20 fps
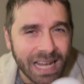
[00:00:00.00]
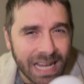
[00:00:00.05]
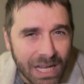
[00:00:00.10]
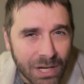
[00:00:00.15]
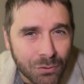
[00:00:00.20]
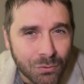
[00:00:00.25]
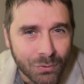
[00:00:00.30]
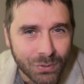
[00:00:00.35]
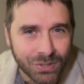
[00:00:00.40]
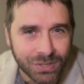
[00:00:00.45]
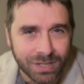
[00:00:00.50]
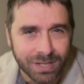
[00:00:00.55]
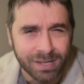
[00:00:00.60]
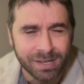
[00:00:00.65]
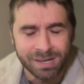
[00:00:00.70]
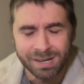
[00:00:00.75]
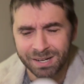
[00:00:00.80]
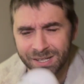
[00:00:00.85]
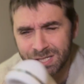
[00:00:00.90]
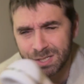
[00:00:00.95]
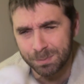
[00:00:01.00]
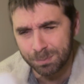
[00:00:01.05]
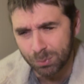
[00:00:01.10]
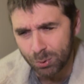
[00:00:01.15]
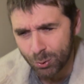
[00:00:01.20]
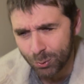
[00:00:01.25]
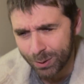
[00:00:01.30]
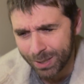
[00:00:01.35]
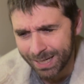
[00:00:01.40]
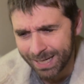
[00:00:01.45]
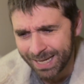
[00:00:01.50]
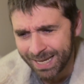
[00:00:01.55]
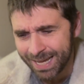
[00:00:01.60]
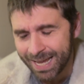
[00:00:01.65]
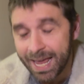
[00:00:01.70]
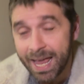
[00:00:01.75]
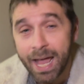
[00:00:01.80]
interested in exploring